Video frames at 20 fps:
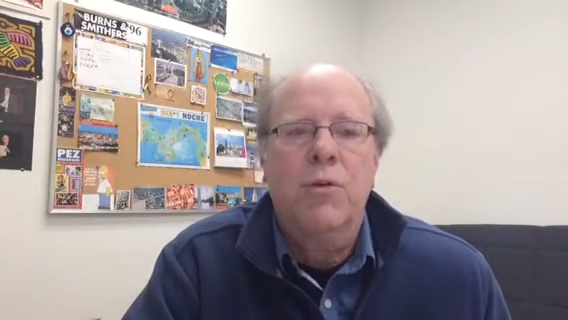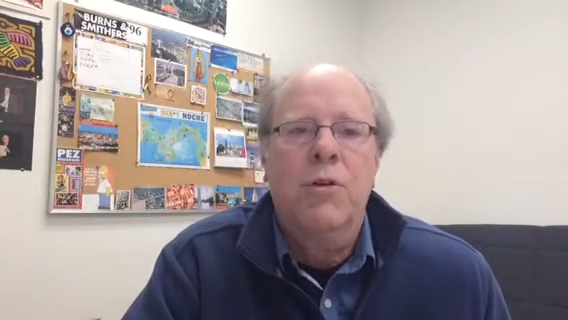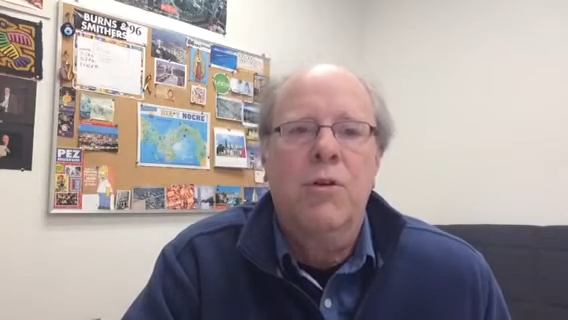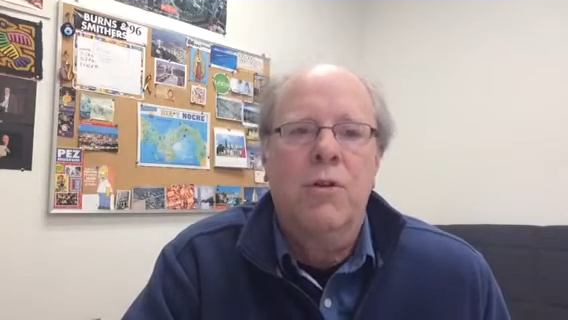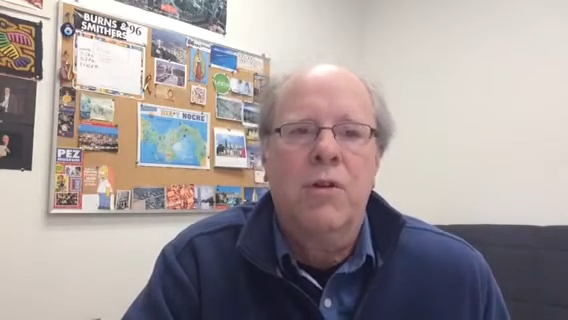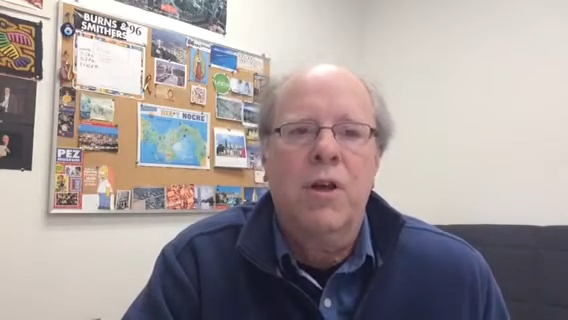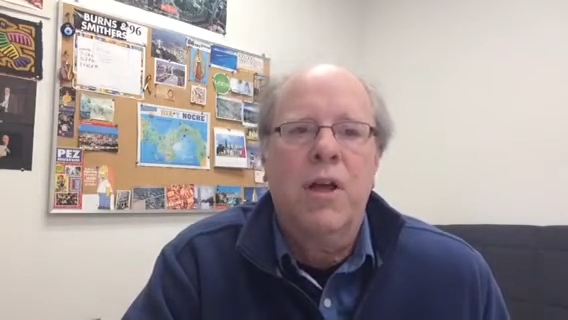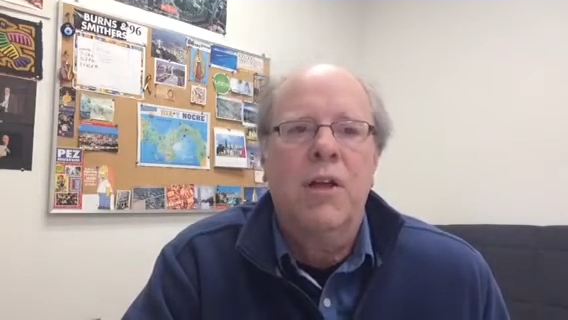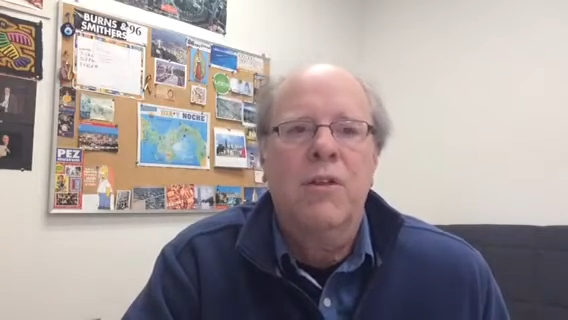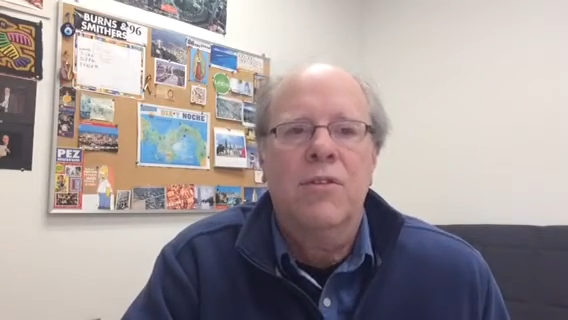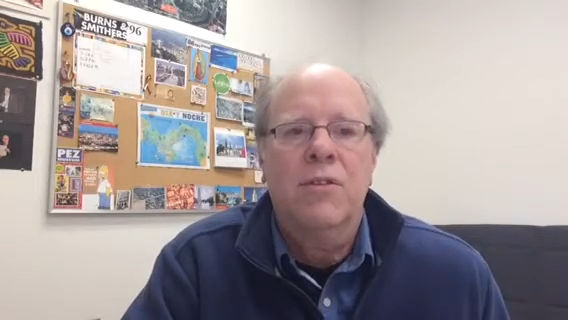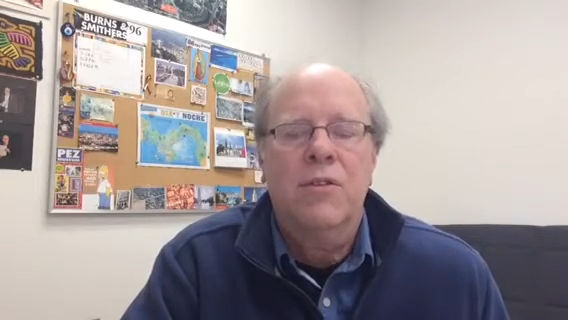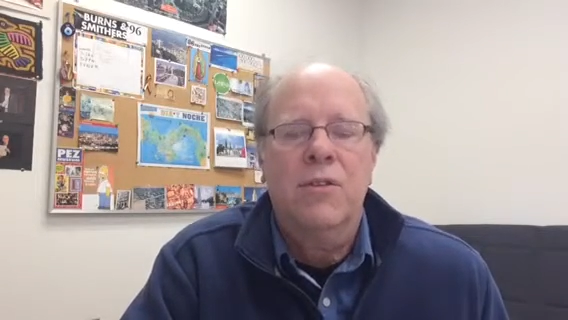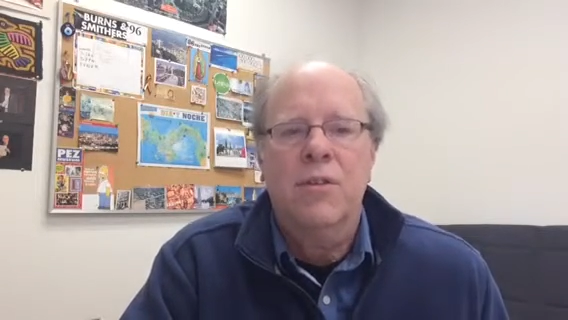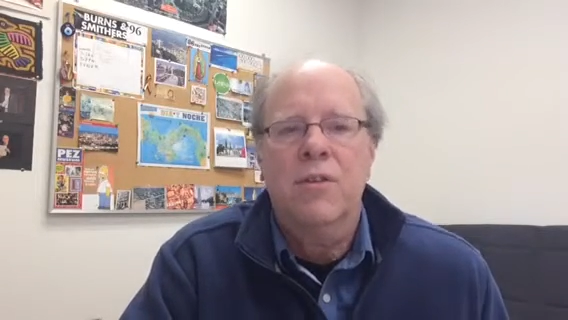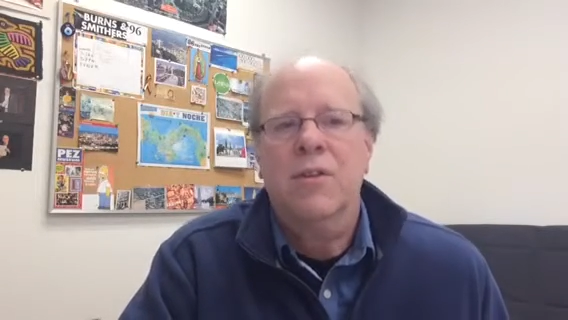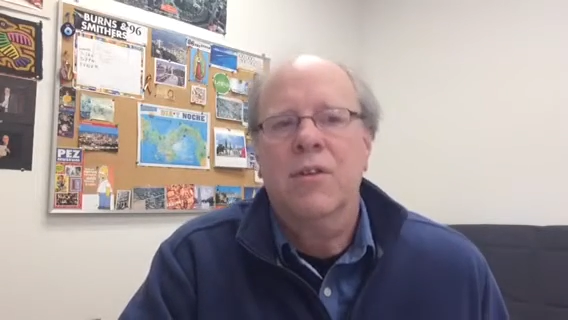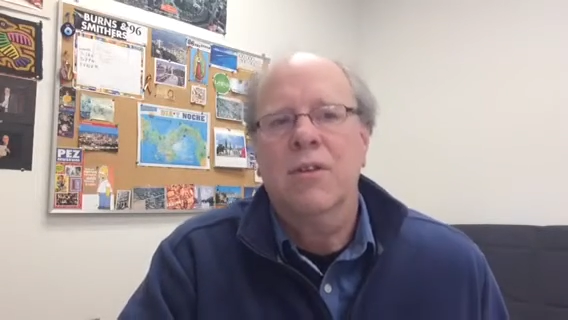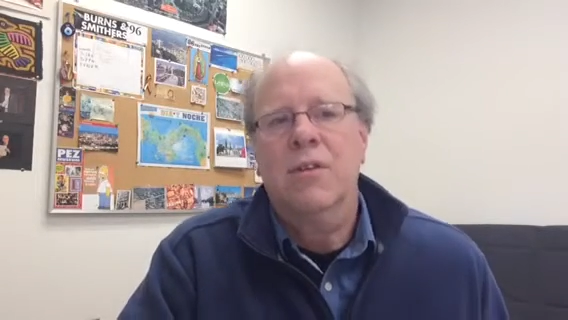creates,